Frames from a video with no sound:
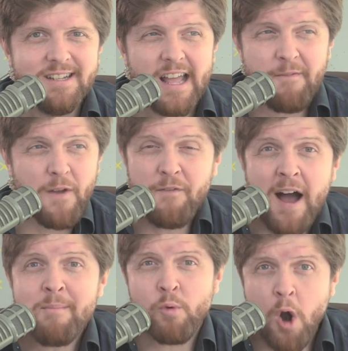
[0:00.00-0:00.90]
If, if
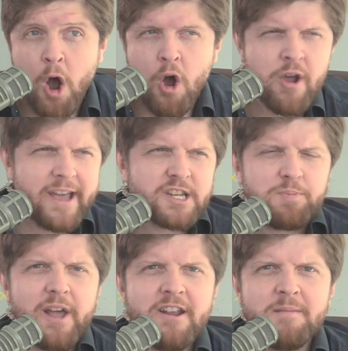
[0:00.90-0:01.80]
I'm wrong,
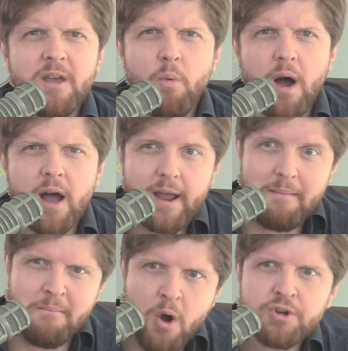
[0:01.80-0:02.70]
explain to me why
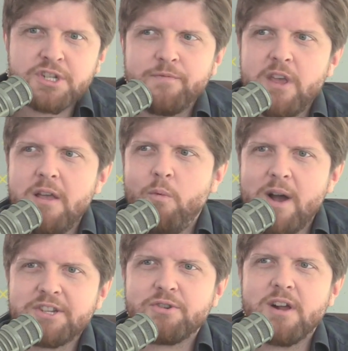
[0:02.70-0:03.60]
most of the
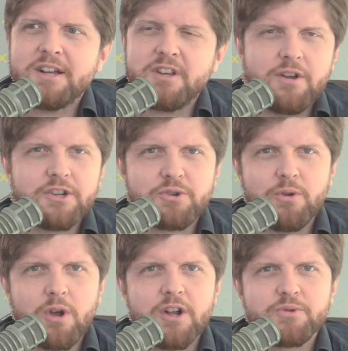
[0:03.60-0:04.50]
westernized
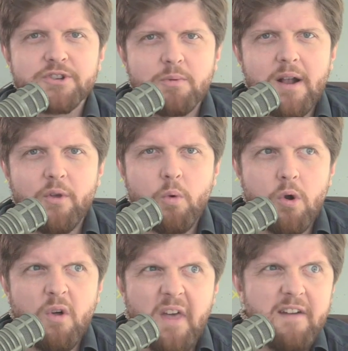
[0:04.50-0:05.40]
industrial countries around the
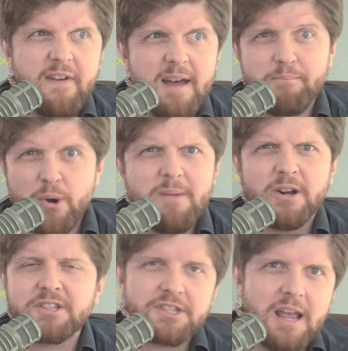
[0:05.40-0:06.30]
world have had pretty
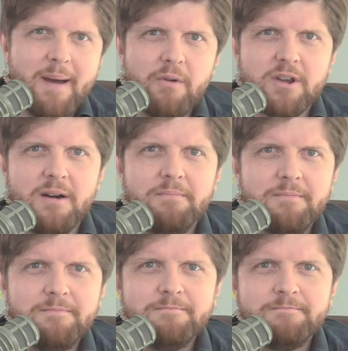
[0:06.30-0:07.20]
much the same outcome,
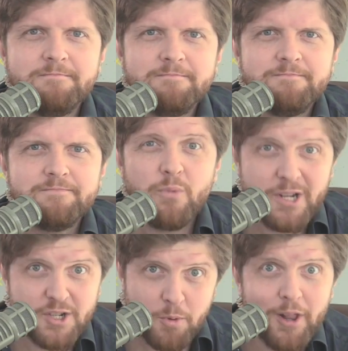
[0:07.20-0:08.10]
which
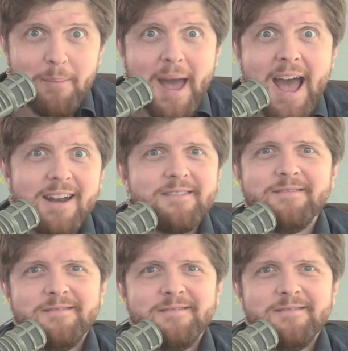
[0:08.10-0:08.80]
is really bad.